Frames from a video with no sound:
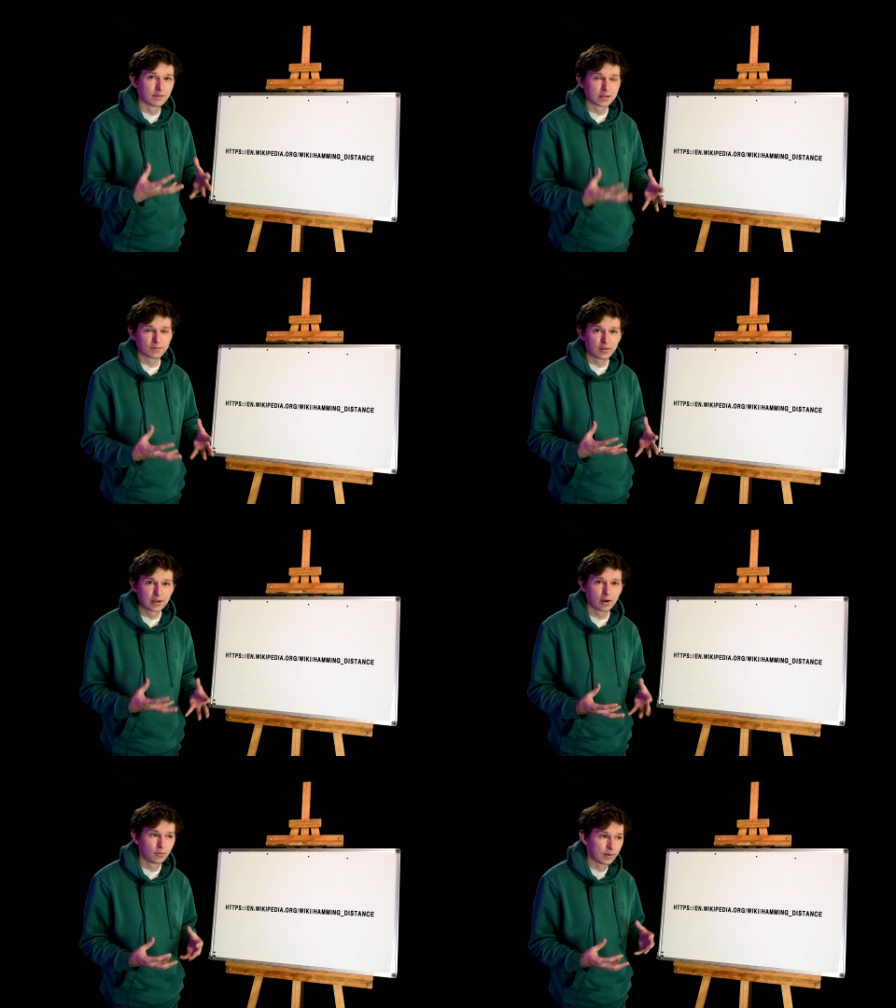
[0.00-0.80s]
of this
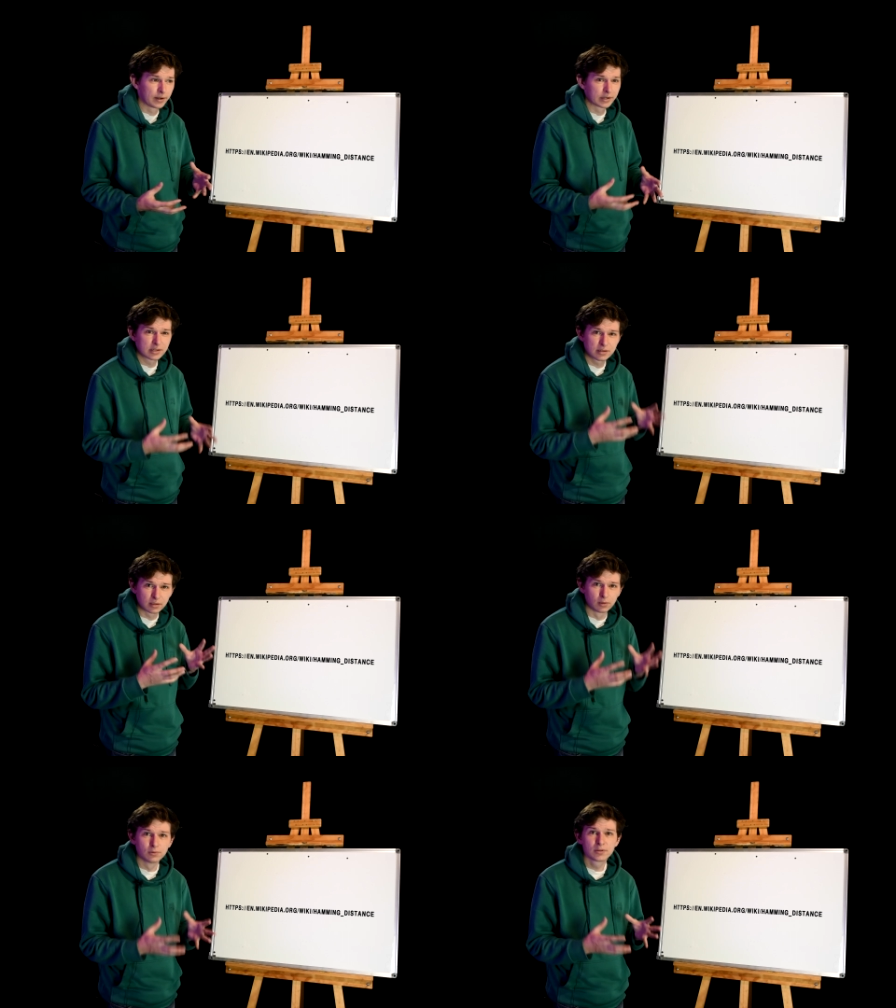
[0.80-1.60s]
video, we're
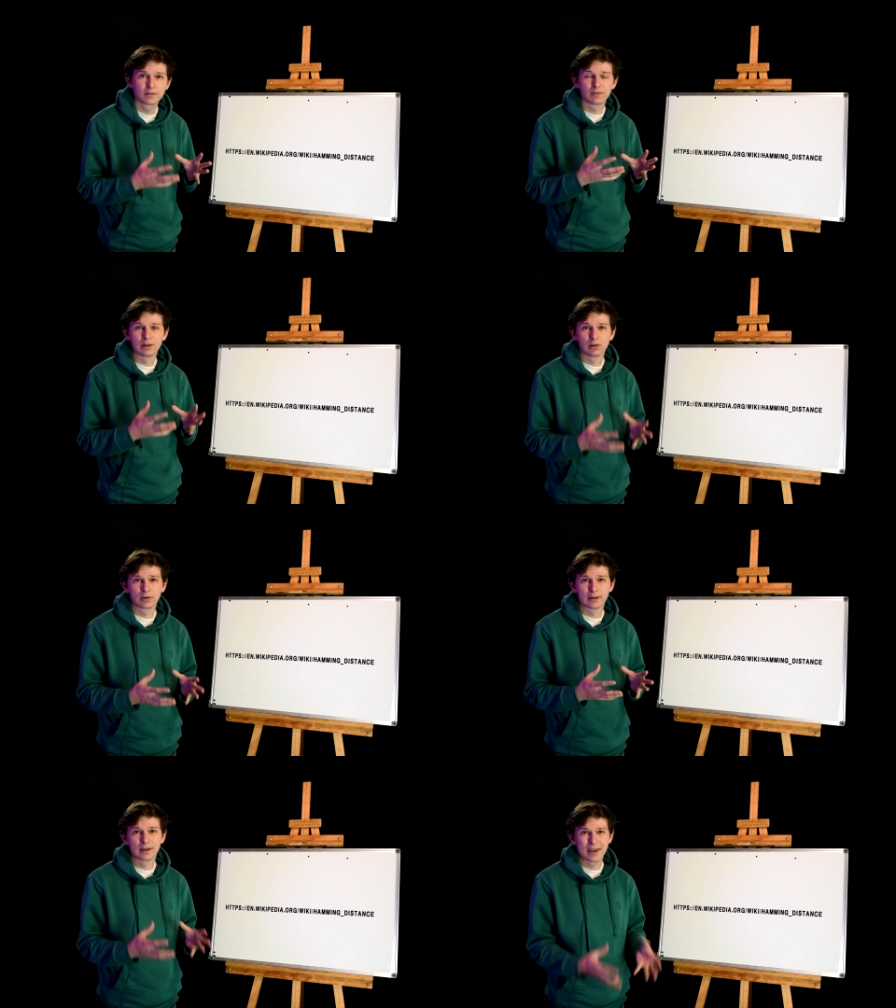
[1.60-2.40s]
exclusively
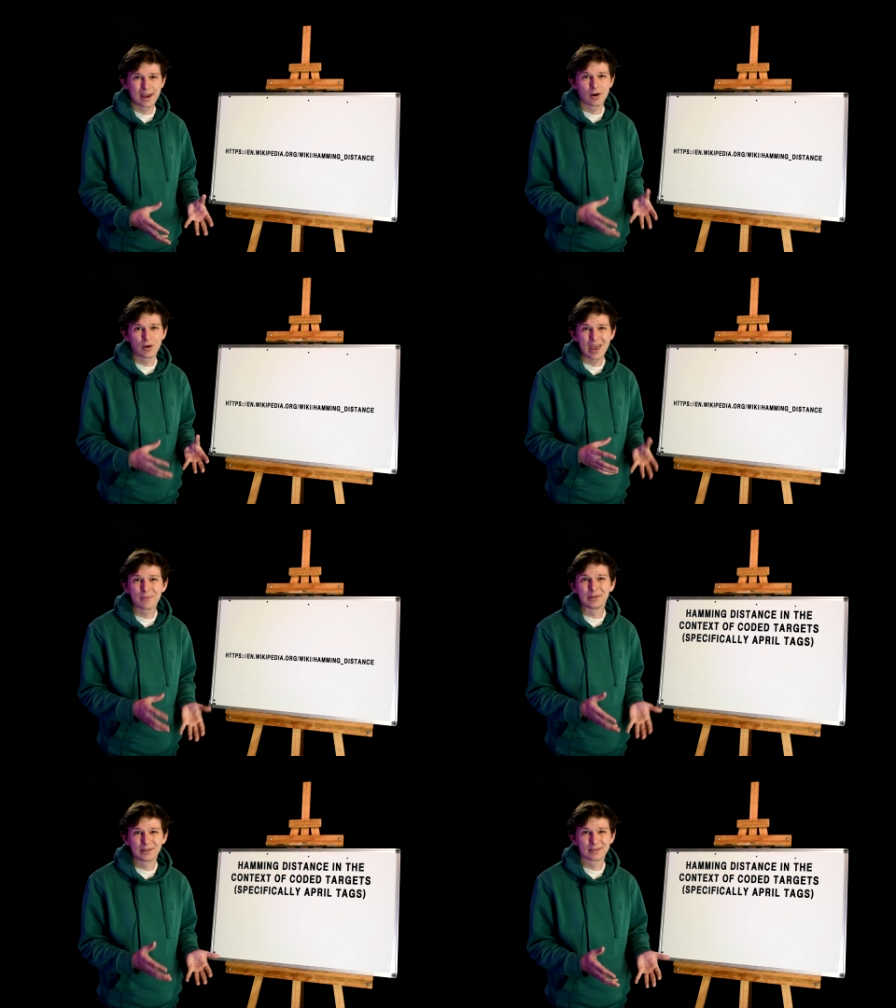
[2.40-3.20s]
looking at how
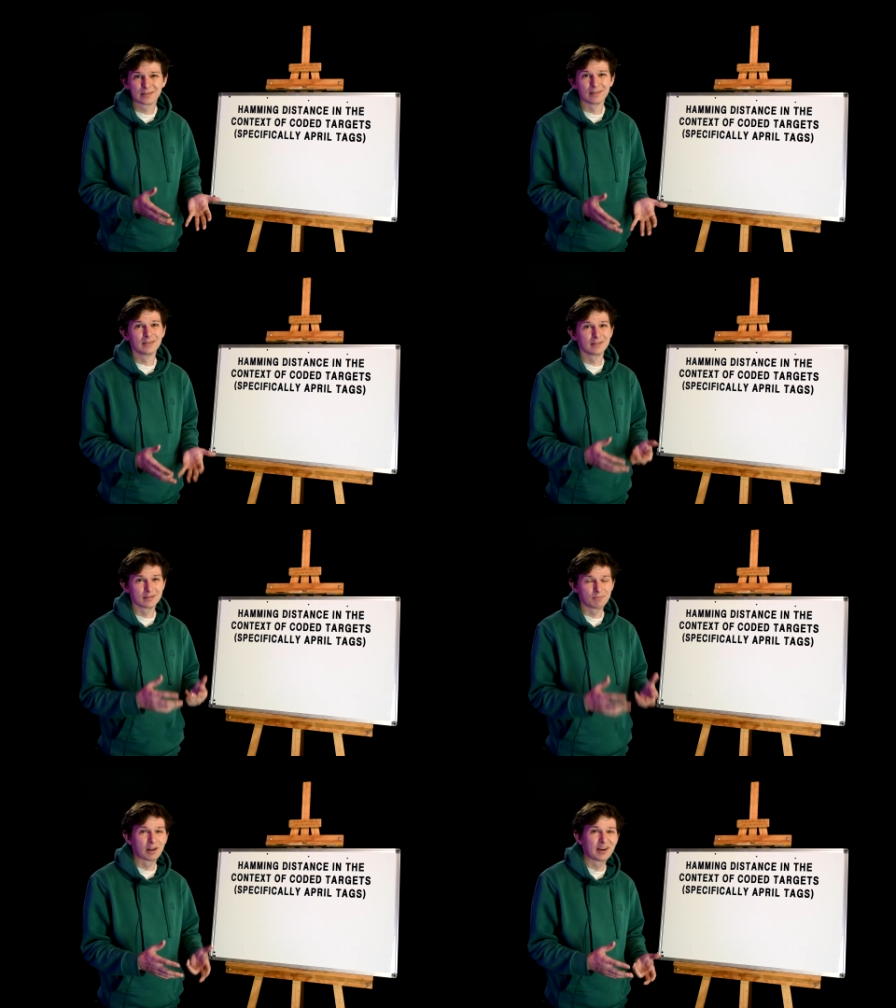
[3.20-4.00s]
Hamming distance is
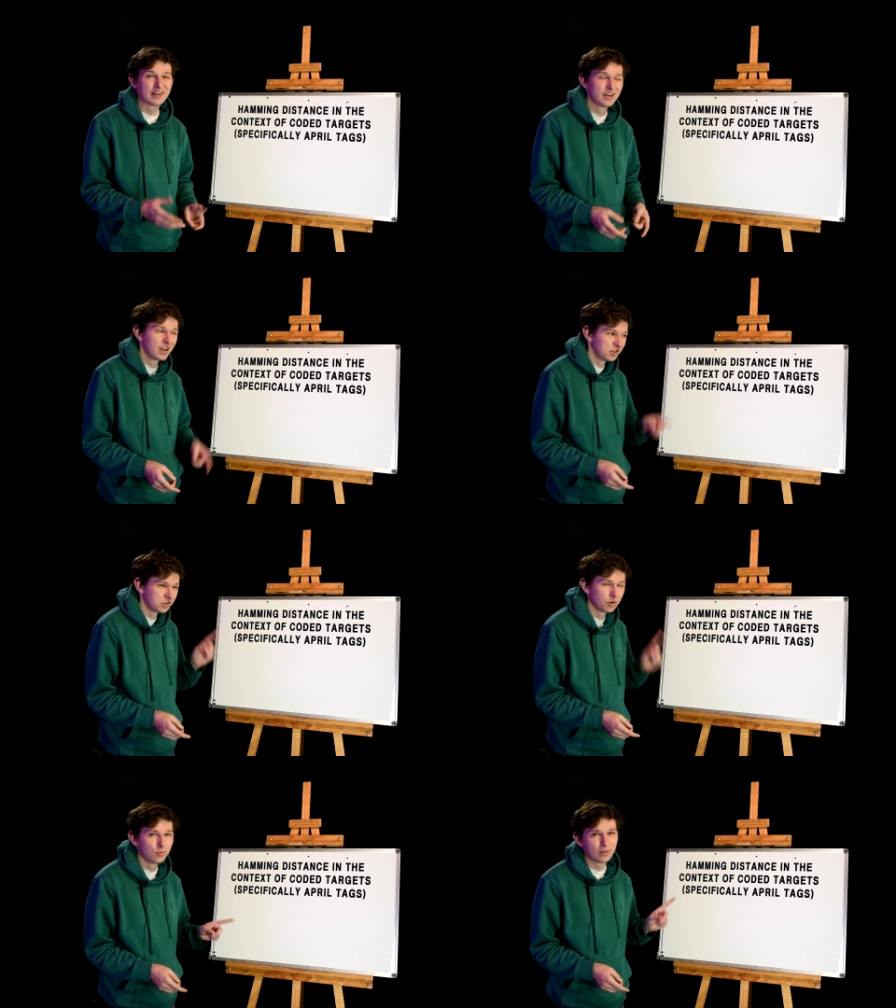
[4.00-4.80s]
applied
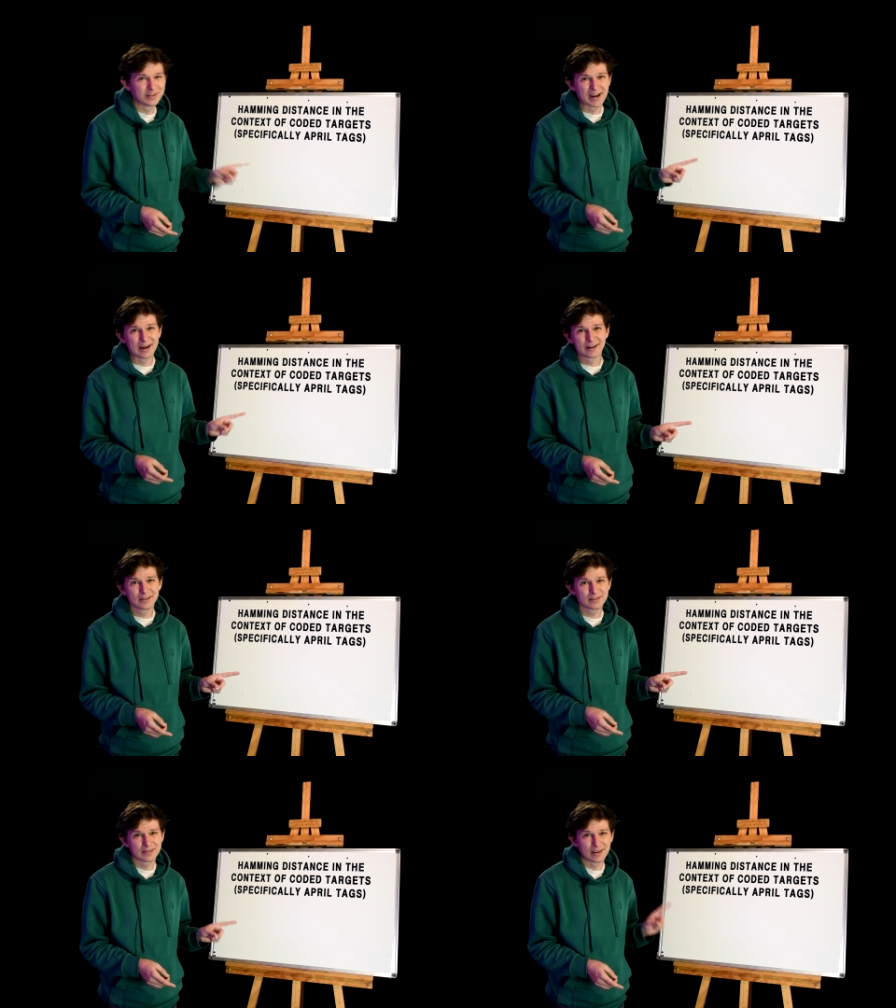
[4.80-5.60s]
to the
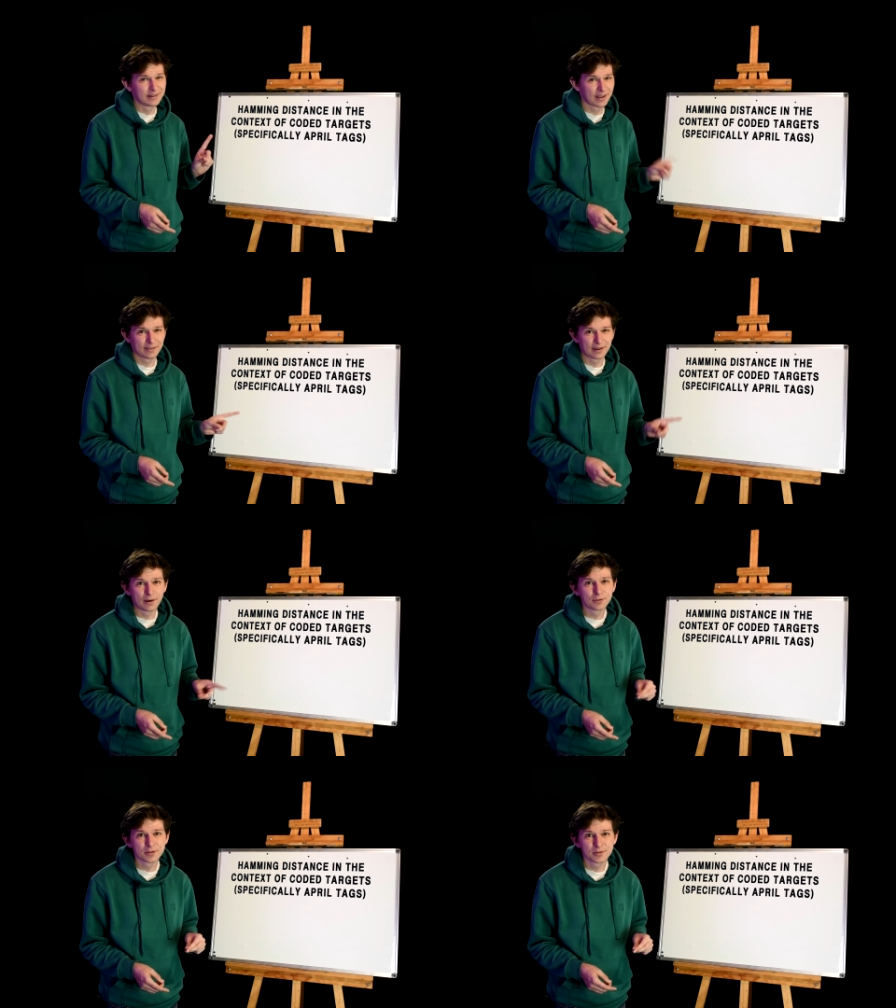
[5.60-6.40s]
targets and nothing
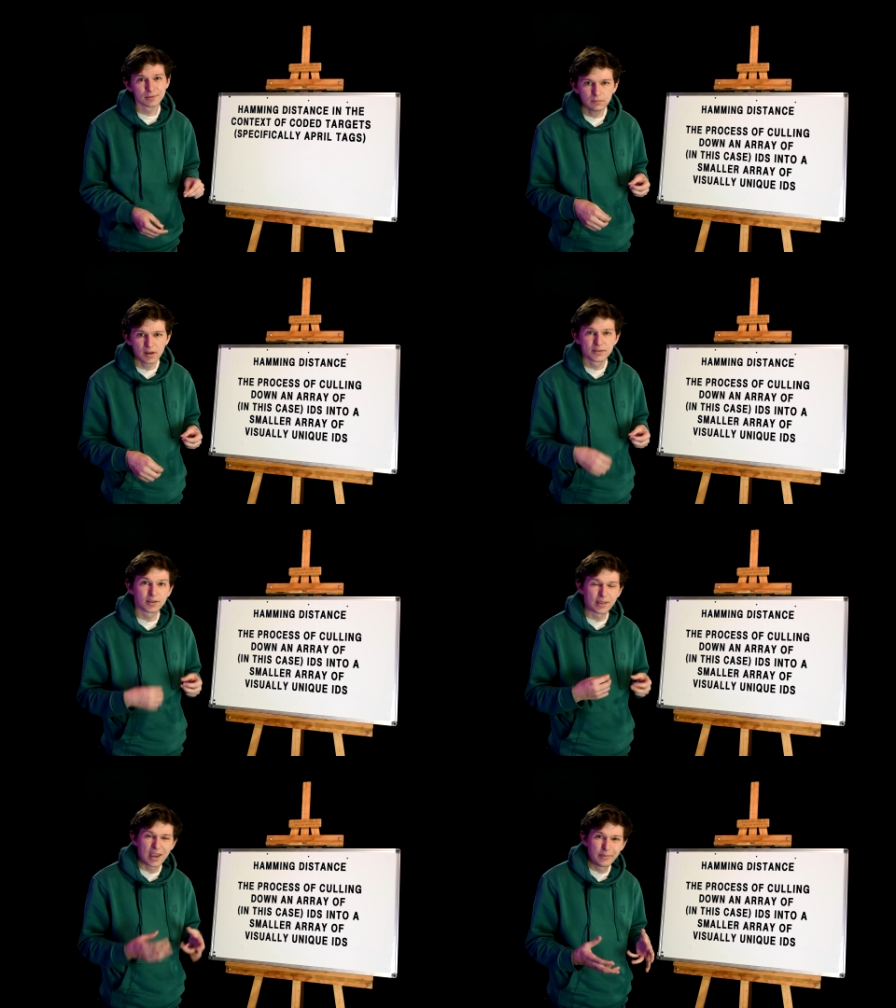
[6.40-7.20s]
else.
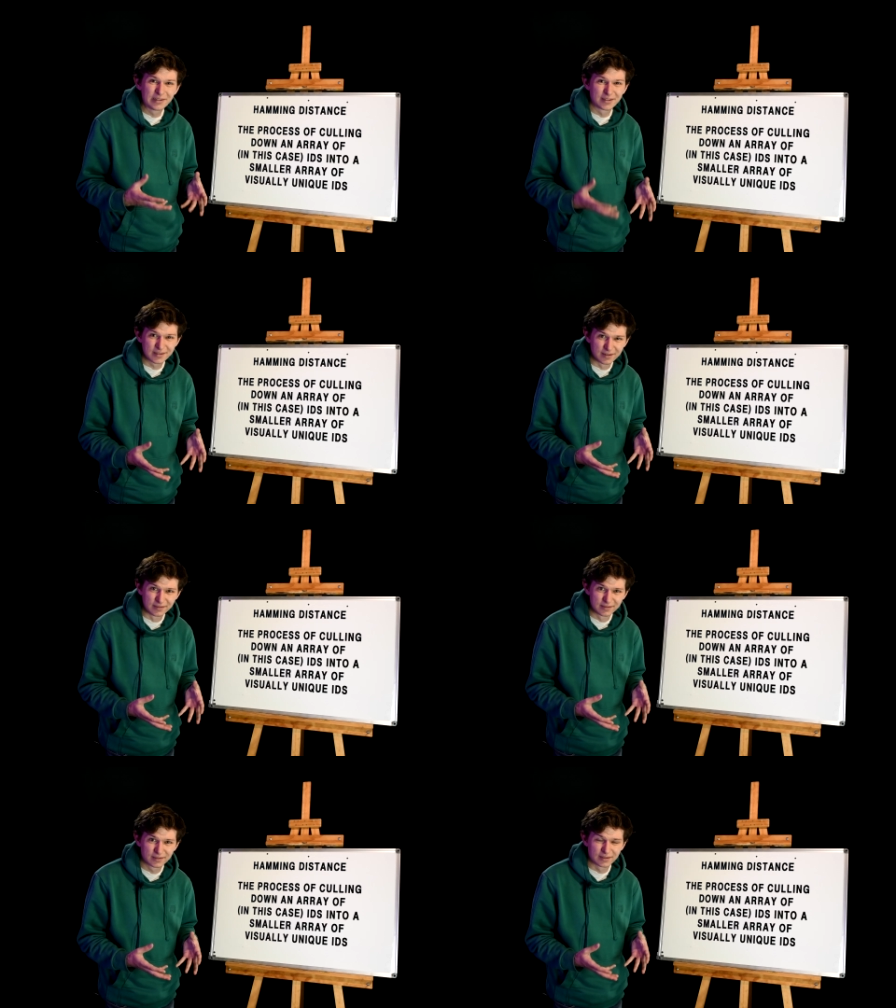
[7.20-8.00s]
So the Hamming
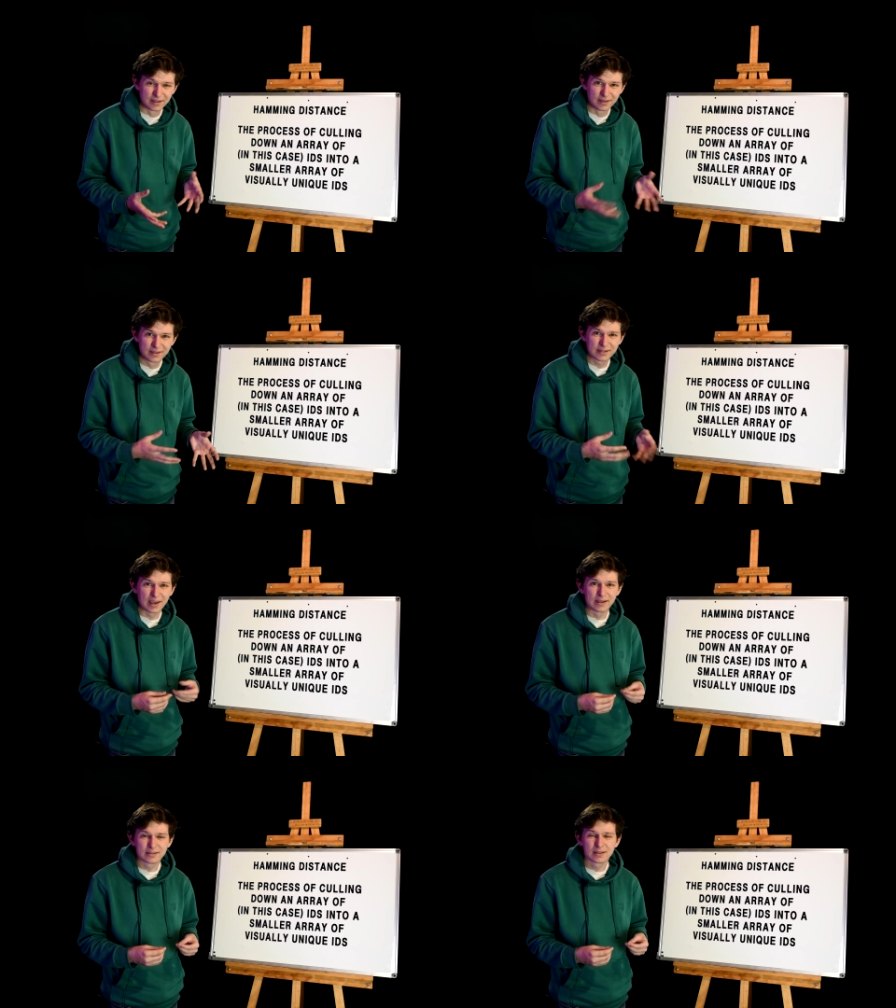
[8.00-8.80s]
distance, in this
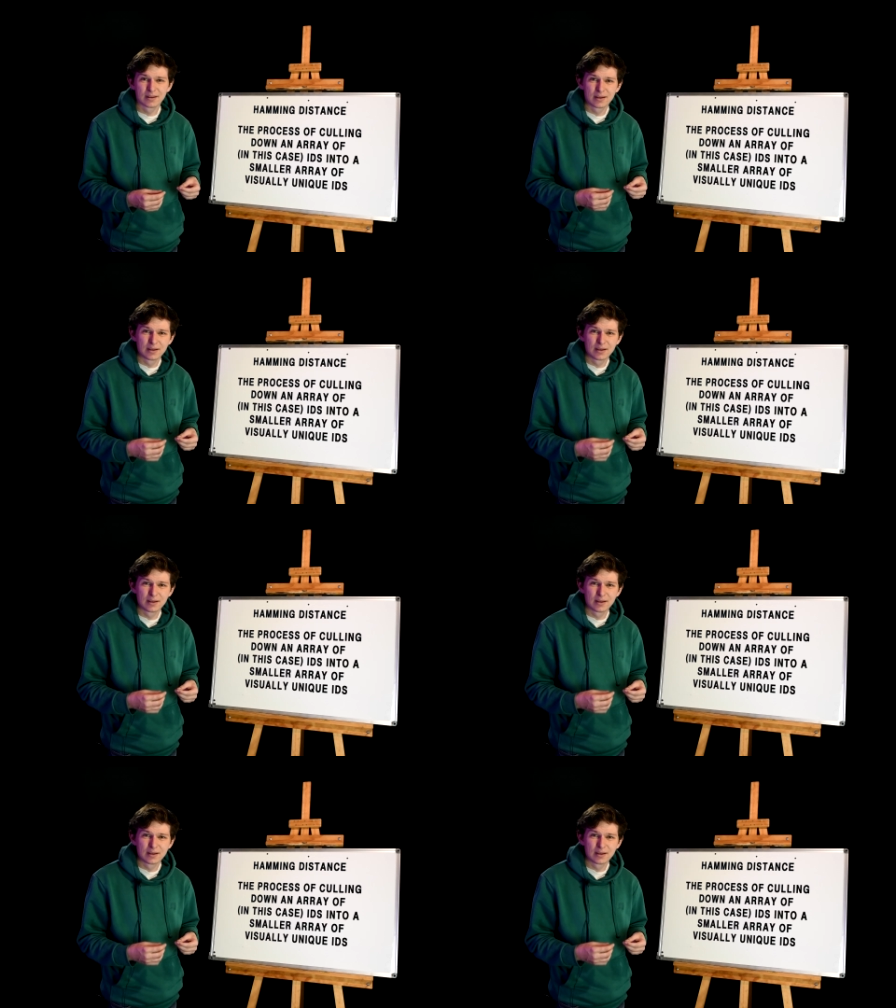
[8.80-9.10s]
case,